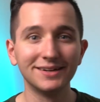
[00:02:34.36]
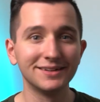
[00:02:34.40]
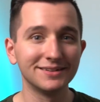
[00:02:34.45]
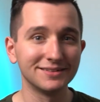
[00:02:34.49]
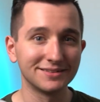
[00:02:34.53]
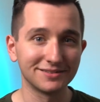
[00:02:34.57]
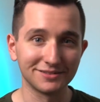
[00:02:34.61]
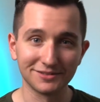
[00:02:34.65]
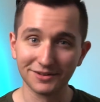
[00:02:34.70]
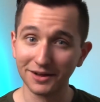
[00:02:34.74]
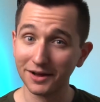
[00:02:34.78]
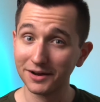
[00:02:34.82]

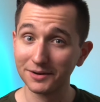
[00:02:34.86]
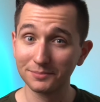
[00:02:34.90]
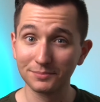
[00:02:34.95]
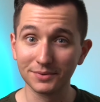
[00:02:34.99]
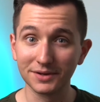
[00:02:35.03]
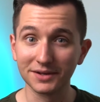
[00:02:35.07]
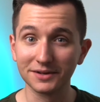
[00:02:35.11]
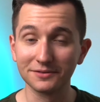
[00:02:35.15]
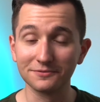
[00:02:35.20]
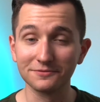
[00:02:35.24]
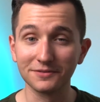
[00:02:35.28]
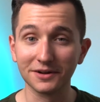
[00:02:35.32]
it's not a
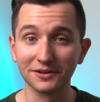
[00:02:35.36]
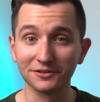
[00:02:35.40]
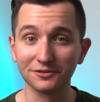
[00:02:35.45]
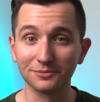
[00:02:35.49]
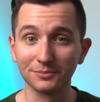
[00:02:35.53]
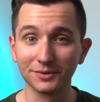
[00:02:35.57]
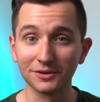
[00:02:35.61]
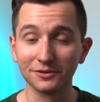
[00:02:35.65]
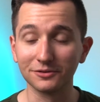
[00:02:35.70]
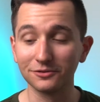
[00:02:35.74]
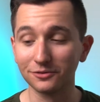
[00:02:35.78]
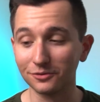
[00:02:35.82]
big
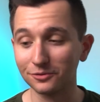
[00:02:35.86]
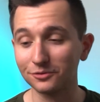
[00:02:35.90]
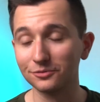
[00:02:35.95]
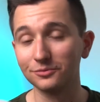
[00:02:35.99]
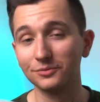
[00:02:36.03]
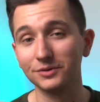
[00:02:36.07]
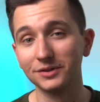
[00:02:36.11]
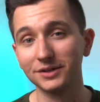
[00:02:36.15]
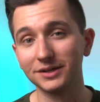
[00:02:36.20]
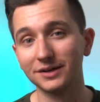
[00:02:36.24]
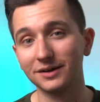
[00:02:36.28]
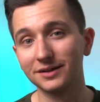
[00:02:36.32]
investment, so it's
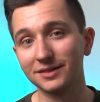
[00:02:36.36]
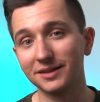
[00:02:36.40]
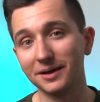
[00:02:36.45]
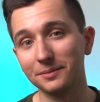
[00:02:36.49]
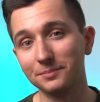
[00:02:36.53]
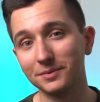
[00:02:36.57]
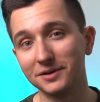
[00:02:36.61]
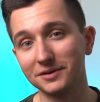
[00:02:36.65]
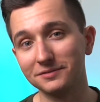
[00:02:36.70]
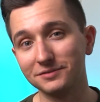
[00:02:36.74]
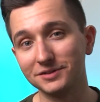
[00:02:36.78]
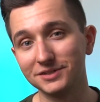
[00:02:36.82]
really not that
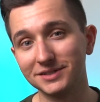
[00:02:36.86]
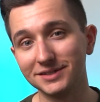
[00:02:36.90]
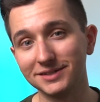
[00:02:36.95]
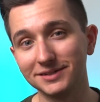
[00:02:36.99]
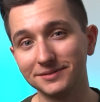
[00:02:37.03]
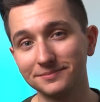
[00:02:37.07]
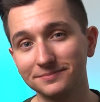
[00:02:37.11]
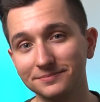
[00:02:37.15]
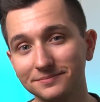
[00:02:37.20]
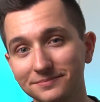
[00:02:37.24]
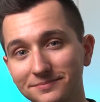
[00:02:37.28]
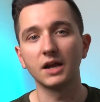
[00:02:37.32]
big of a deal.
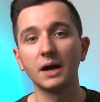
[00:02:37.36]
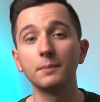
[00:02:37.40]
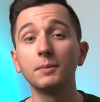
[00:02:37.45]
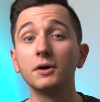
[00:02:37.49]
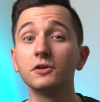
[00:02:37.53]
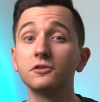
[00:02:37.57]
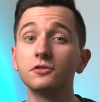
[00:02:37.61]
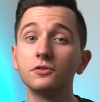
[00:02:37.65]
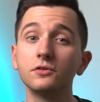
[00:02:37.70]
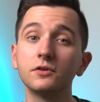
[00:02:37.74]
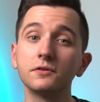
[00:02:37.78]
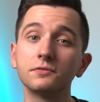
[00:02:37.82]
I
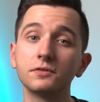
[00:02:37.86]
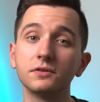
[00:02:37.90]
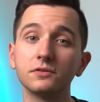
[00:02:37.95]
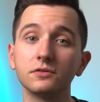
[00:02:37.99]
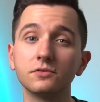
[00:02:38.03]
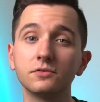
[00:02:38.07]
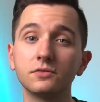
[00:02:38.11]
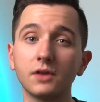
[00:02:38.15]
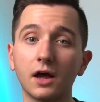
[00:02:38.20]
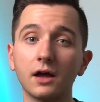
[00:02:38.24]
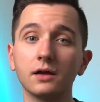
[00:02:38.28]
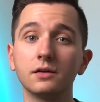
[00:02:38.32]
bought 2 different
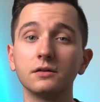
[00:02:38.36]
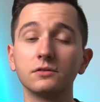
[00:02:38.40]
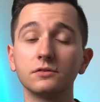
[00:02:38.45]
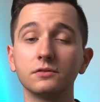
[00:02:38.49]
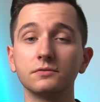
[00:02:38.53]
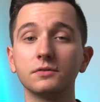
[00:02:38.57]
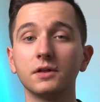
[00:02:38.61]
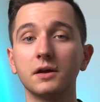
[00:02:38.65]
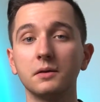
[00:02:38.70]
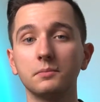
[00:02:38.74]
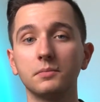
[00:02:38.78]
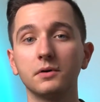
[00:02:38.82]
styles
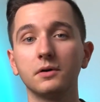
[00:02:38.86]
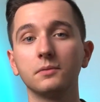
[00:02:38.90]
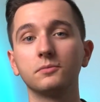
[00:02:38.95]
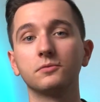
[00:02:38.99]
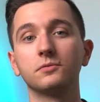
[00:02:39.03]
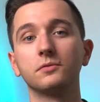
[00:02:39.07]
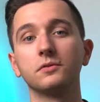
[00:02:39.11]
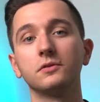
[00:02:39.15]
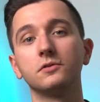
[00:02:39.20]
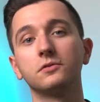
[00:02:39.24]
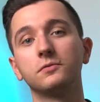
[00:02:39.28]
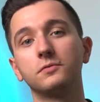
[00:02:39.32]
of light bulbs
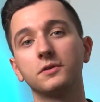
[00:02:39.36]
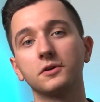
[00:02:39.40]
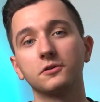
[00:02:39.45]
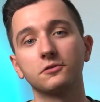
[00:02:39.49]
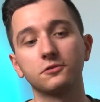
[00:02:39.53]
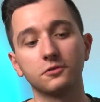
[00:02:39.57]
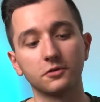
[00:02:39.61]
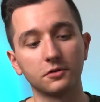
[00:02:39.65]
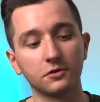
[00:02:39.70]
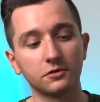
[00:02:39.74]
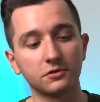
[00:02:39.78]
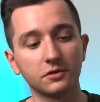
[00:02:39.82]
for these
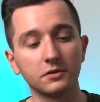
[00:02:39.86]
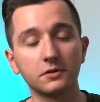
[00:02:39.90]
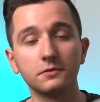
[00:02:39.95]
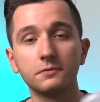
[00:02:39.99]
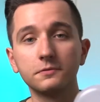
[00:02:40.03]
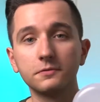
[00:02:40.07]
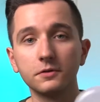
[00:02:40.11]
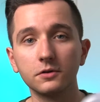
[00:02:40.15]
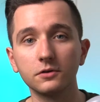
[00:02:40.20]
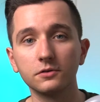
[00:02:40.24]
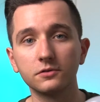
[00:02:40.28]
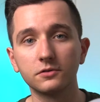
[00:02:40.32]
fixtures, and the
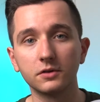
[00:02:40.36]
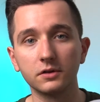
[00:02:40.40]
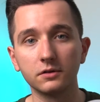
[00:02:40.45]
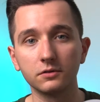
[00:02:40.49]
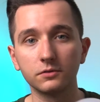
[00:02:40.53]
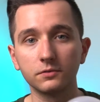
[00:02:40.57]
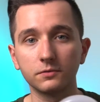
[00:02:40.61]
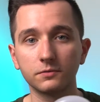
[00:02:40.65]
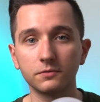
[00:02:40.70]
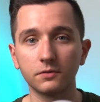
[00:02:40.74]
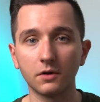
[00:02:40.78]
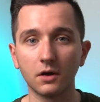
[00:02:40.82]
first
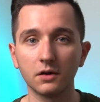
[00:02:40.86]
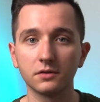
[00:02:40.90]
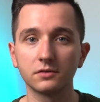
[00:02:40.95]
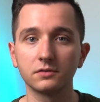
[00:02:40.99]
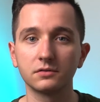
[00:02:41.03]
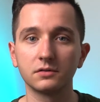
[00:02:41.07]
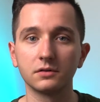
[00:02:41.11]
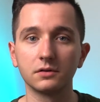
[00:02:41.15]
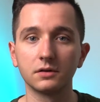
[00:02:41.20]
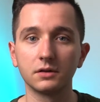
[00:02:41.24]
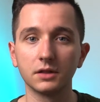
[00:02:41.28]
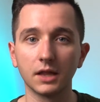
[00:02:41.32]
is
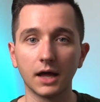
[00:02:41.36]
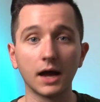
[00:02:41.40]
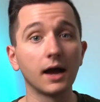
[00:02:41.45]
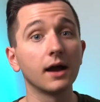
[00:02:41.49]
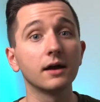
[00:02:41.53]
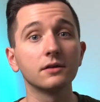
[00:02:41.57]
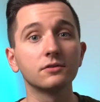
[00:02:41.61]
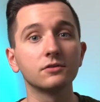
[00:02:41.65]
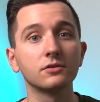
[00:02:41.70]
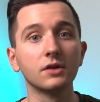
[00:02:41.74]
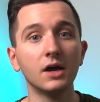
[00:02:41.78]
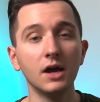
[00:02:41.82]
frosted
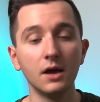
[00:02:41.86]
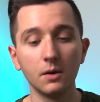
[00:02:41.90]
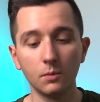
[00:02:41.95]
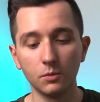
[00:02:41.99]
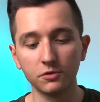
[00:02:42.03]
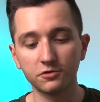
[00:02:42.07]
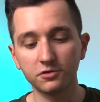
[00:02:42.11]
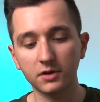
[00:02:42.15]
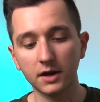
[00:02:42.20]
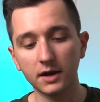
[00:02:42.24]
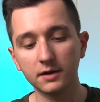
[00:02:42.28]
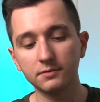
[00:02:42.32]
glass,
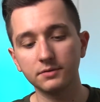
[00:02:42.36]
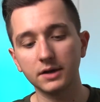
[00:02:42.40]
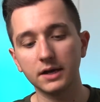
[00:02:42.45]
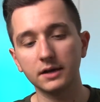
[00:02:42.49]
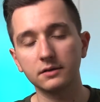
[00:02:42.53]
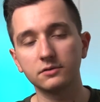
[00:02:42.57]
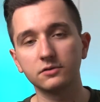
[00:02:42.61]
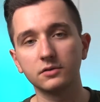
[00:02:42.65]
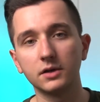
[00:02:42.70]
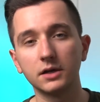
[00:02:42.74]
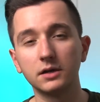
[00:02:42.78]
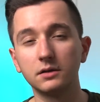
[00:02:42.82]
which kind of
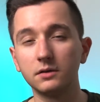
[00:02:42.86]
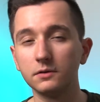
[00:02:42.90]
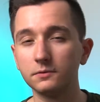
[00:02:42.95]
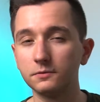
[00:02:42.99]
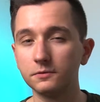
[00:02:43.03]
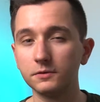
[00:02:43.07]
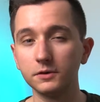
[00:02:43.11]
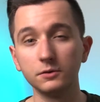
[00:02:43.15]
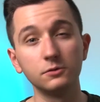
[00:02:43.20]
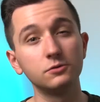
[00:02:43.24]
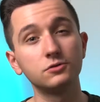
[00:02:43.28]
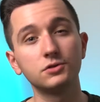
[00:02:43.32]
acts like
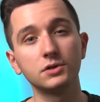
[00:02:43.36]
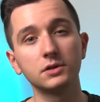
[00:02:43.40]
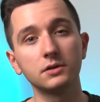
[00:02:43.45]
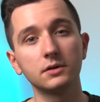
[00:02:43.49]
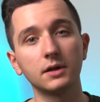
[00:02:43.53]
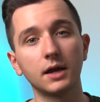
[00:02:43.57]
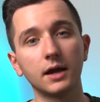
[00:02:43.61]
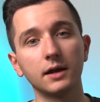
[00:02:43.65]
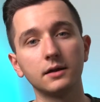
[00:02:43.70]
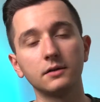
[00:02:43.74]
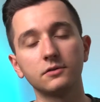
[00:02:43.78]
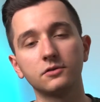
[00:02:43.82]

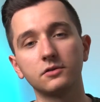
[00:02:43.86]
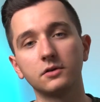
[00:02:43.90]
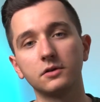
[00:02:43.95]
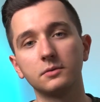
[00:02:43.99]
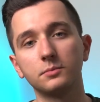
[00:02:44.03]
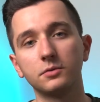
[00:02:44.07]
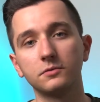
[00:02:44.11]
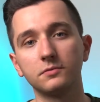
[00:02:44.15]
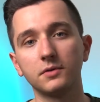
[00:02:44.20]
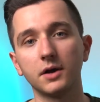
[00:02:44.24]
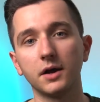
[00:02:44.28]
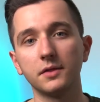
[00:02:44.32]
diffusion, and it's going
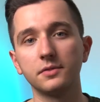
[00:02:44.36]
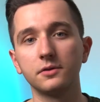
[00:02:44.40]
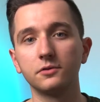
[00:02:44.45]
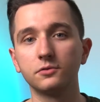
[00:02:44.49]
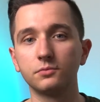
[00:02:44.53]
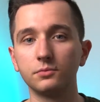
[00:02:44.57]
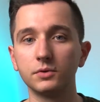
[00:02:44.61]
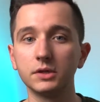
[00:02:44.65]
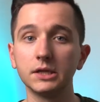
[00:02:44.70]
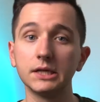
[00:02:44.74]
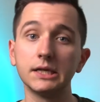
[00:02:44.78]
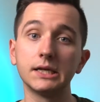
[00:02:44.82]
to provide
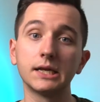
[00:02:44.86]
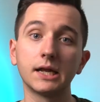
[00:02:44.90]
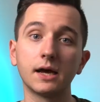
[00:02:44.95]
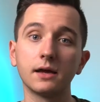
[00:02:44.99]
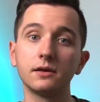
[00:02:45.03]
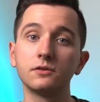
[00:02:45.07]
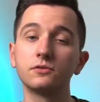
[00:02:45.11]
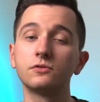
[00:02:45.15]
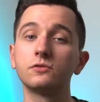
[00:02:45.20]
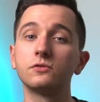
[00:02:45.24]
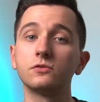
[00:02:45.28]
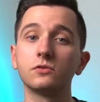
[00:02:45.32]
this really
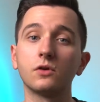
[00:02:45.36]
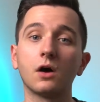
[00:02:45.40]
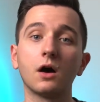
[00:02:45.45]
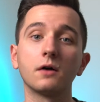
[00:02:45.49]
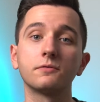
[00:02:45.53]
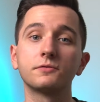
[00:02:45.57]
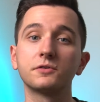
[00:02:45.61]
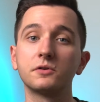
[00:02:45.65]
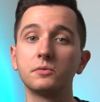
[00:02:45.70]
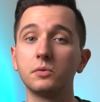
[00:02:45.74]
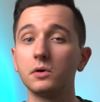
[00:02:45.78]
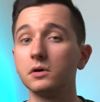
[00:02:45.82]
nice
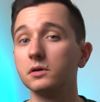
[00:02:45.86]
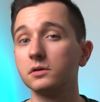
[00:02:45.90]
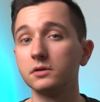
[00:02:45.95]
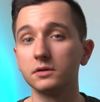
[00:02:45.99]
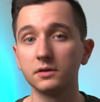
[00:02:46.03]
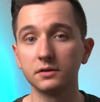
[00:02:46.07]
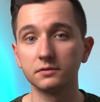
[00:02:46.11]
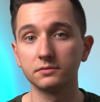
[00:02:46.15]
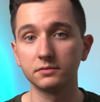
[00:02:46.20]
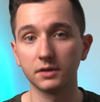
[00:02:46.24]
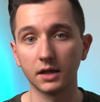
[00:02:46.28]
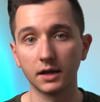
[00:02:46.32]
soft
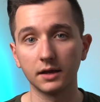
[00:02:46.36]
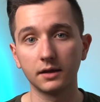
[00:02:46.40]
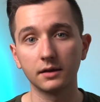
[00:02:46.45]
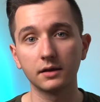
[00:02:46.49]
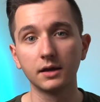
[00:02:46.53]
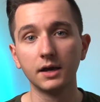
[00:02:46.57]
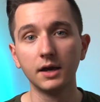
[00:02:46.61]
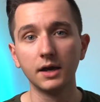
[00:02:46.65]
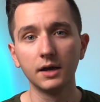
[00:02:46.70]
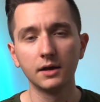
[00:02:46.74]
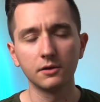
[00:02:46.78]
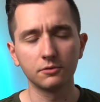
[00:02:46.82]
quality of light.
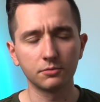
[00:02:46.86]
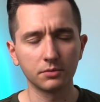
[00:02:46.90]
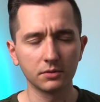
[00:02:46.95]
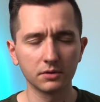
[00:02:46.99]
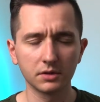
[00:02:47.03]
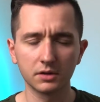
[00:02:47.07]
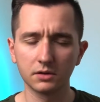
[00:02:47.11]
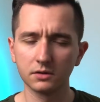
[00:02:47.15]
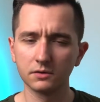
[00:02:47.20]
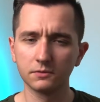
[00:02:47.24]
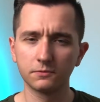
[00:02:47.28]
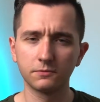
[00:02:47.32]
It's
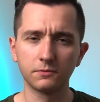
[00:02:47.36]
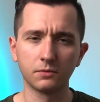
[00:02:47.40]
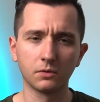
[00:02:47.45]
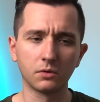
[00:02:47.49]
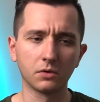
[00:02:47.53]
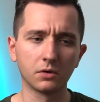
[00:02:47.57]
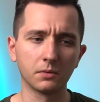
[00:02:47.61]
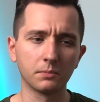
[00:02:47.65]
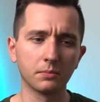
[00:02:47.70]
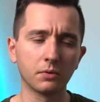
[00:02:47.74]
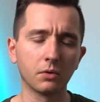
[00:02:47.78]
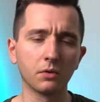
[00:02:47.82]
really good
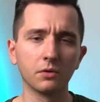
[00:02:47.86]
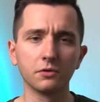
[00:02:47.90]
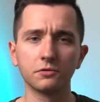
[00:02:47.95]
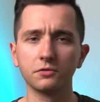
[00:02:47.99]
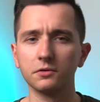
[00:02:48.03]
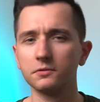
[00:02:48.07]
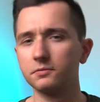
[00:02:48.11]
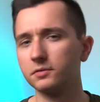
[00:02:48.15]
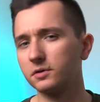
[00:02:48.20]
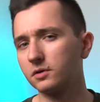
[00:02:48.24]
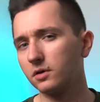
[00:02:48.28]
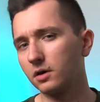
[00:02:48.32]
for
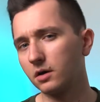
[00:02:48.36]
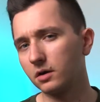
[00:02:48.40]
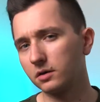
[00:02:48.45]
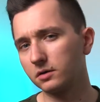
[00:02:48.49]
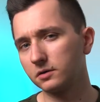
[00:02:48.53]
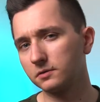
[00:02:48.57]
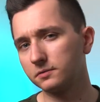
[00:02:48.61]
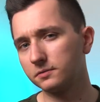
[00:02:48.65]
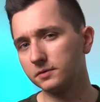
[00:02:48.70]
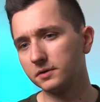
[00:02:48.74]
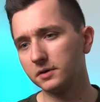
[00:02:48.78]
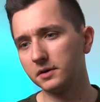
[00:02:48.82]
portrait
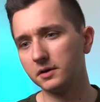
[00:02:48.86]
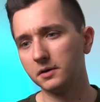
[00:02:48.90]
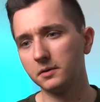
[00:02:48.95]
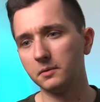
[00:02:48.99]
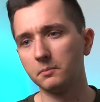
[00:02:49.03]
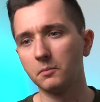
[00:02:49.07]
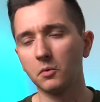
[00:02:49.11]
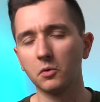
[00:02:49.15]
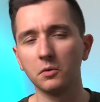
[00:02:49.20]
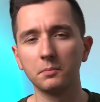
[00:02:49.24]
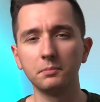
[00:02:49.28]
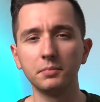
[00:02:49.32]
photography,
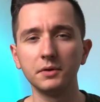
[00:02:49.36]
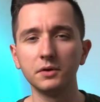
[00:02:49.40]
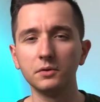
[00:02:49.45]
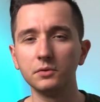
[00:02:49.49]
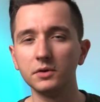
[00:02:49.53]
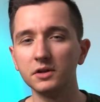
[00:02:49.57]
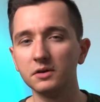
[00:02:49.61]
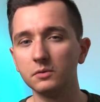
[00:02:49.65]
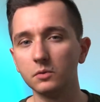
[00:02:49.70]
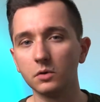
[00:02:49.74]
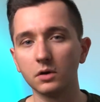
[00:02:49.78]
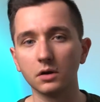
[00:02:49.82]
more
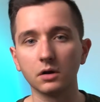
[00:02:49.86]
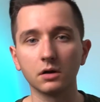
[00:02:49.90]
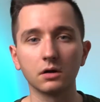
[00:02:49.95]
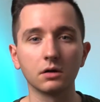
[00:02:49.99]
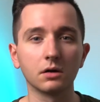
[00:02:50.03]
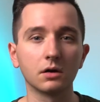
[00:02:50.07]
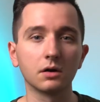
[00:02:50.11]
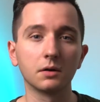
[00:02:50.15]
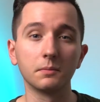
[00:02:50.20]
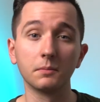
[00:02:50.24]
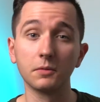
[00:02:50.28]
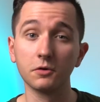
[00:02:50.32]
beauty work,
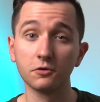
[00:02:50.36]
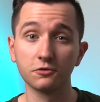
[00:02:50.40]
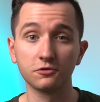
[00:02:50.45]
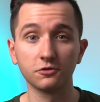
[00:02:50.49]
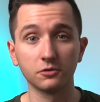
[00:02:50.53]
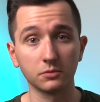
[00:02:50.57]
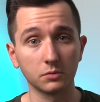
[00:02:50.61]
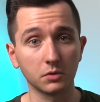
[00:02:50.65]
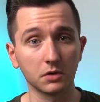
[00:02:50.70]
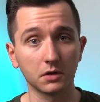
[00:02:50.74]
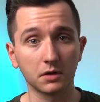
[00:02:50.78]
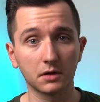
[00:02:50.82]
or
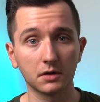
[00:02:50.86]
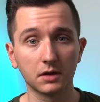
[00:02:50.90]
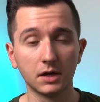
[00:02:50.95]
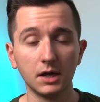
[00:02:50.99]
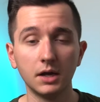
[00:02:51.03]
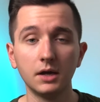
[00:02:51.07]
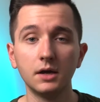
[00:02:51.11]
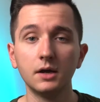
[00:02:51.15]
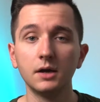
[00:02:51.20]
commercial work.